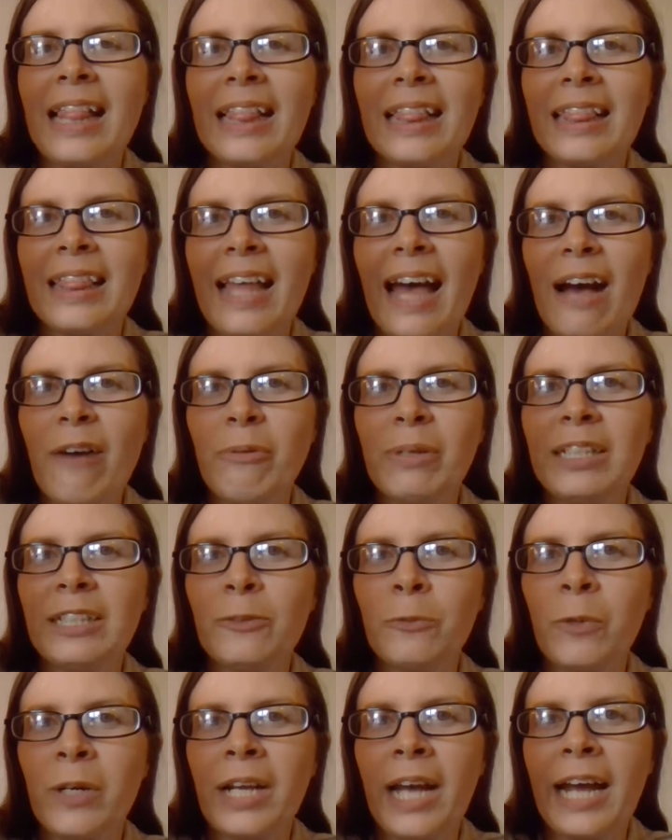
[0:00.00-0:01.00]
That one
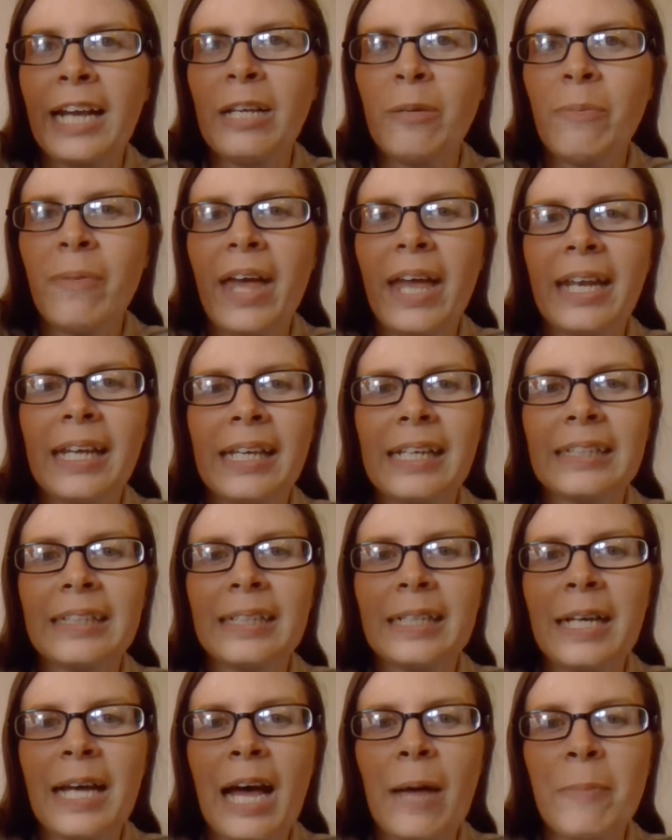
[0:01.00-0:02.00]
is one item, and it gets
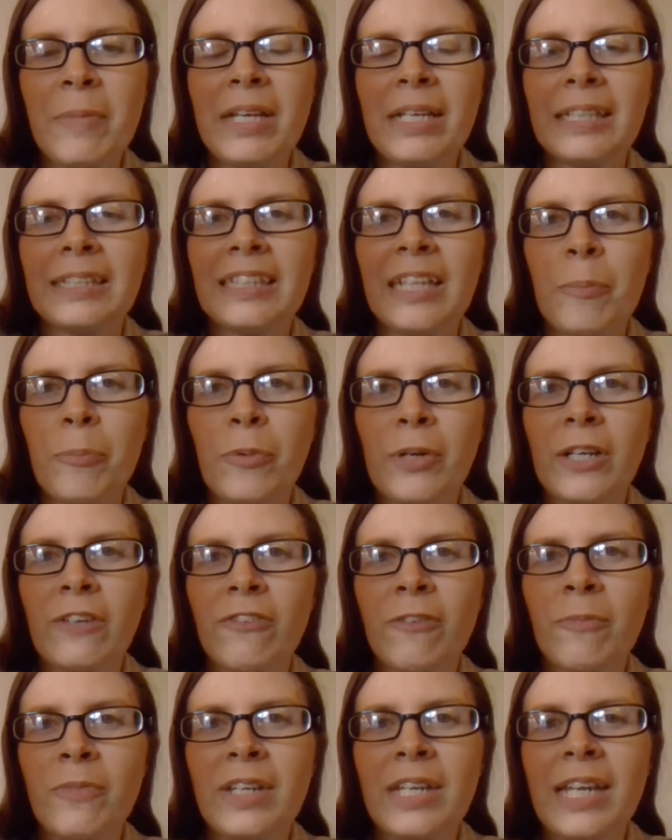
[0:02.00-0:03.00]
a comma to separate
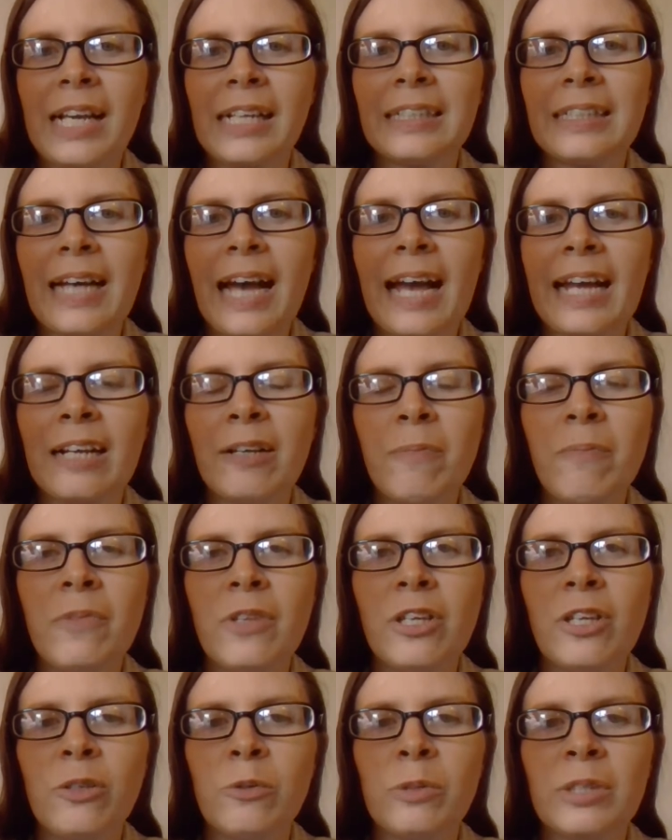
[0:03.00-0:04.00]
it from the next item,
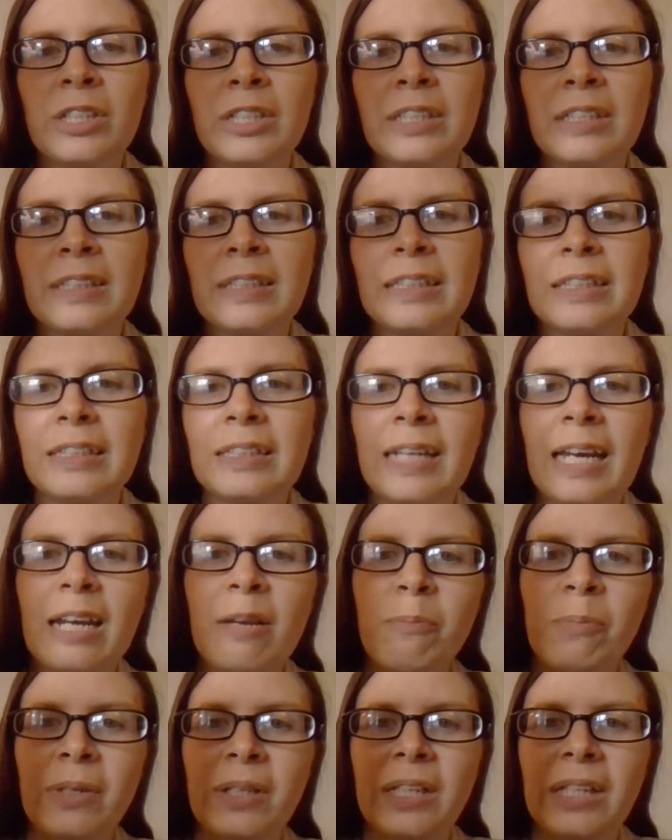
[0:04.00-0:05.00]
which is the
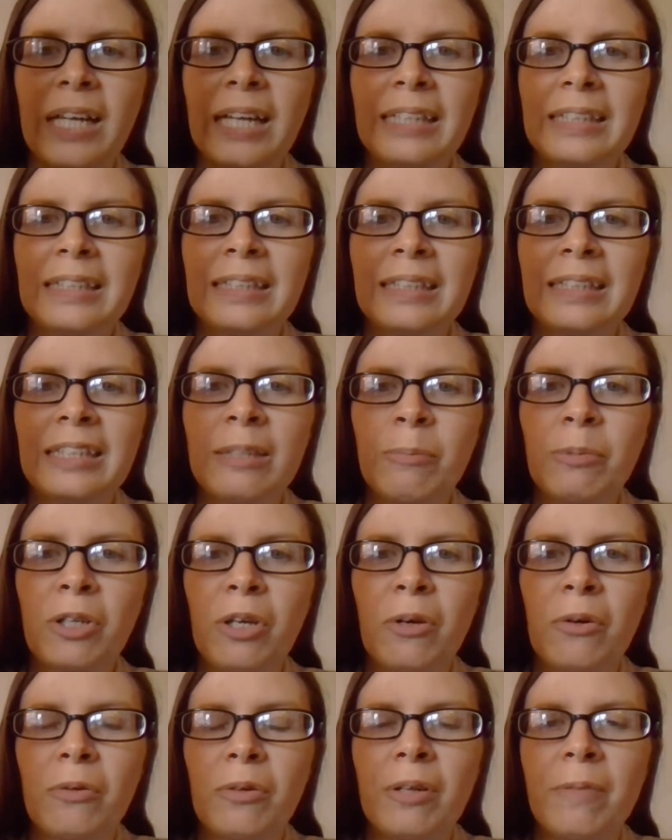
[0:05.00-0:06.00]
state plus the zip
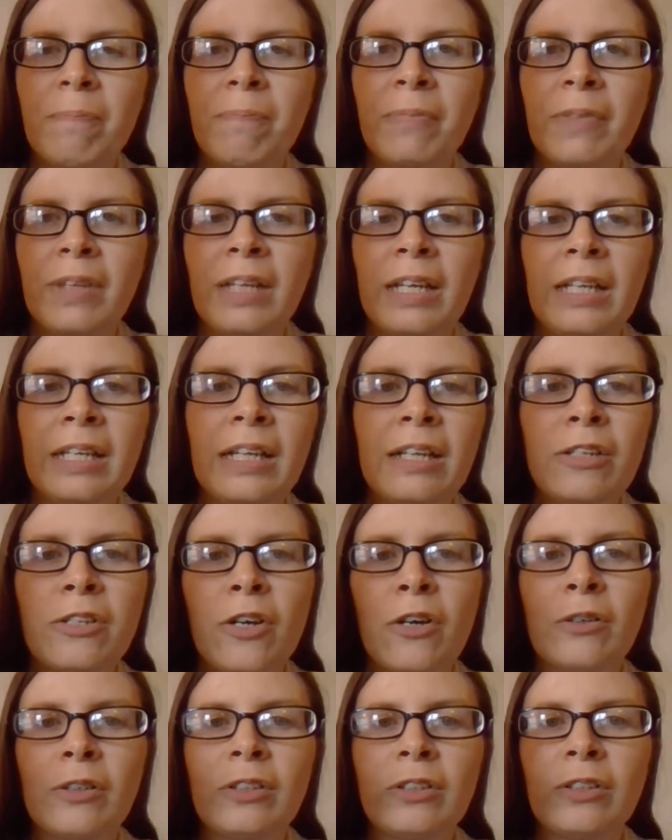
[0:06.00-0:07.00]
code. Now
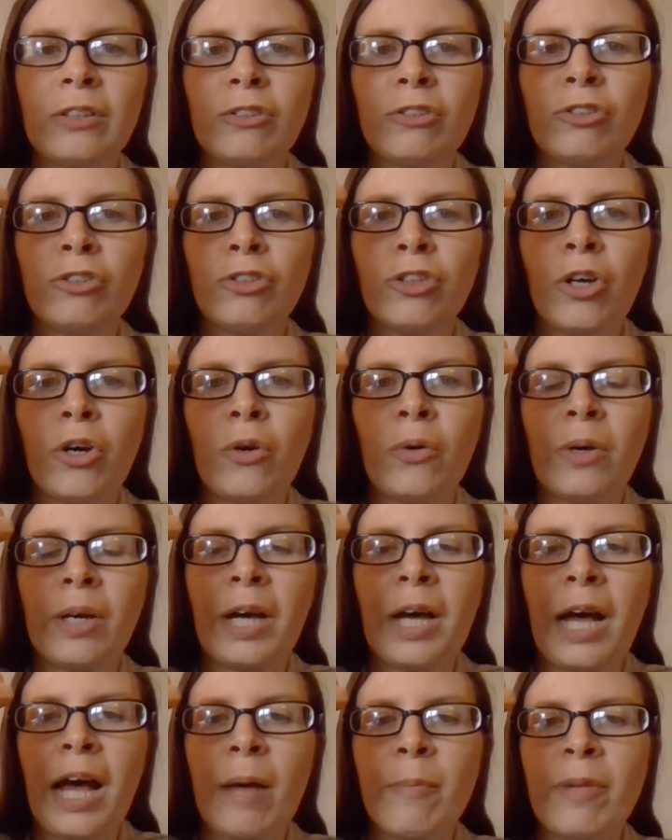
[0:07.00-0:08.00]
notice there's no
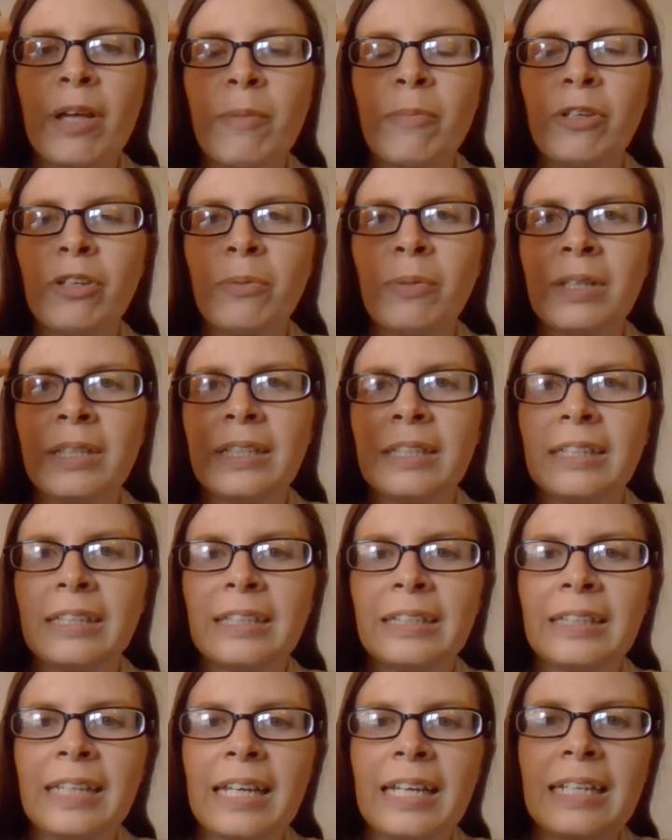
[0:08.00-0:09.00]
comma between the
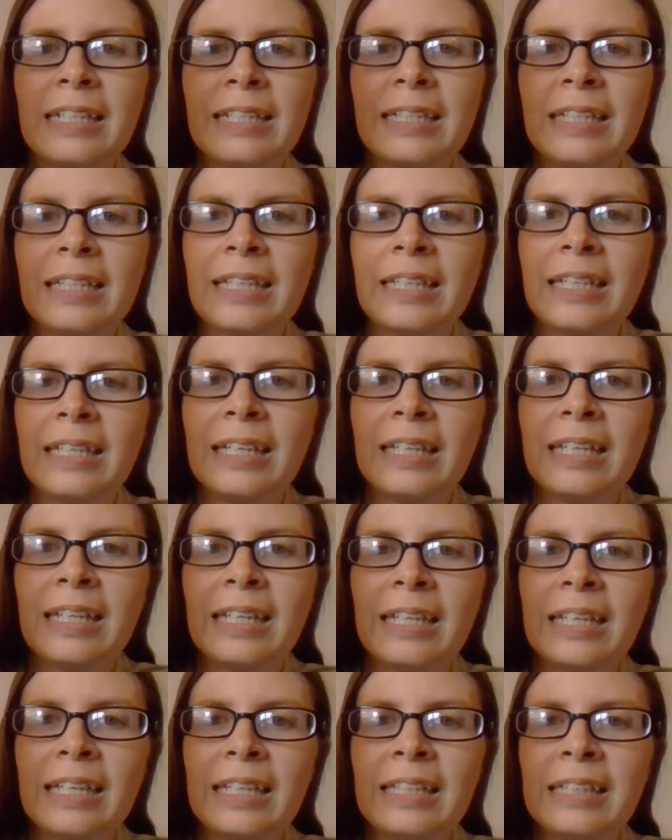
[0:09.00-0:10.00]
state
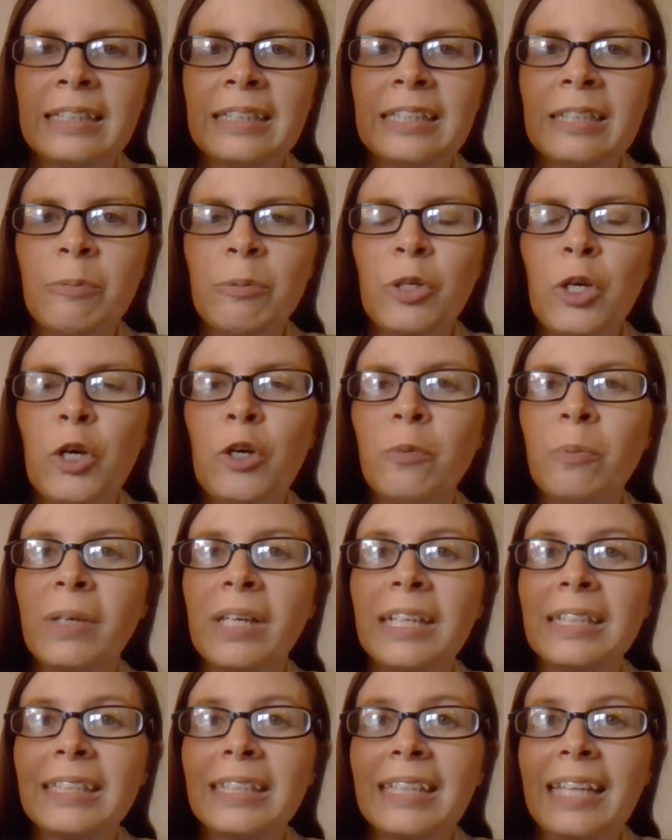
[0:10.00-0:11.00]
and the zip code
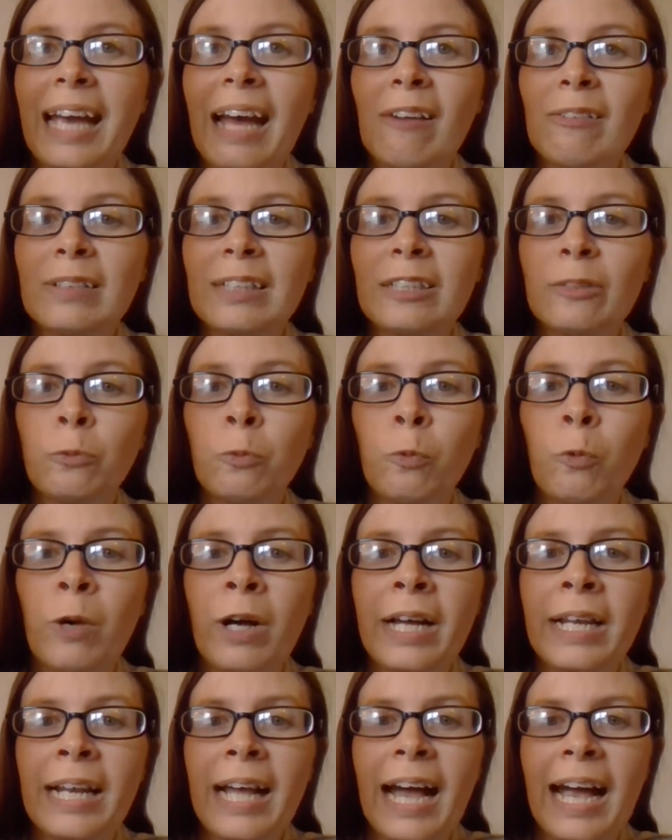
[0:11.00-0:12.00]
because it counts as
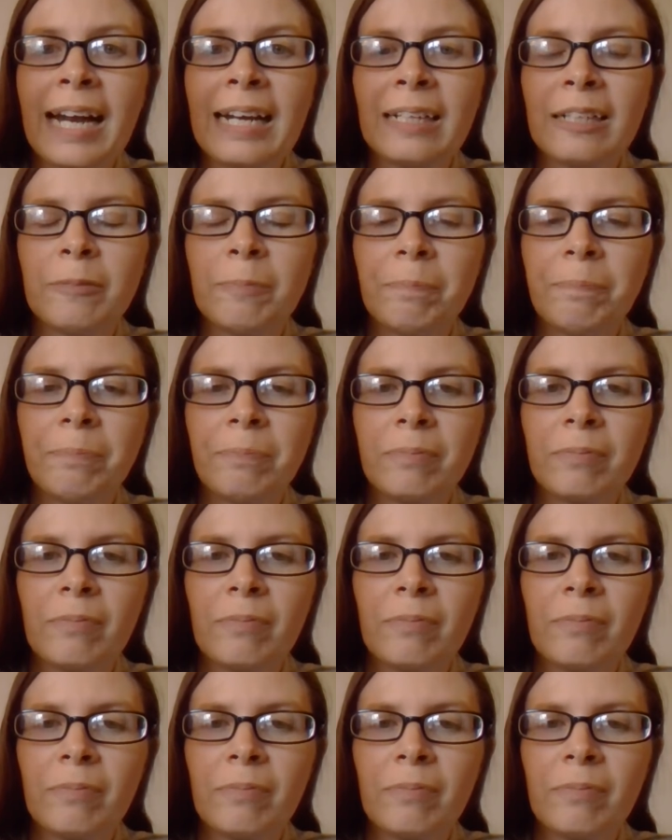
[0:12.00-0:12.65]
one item.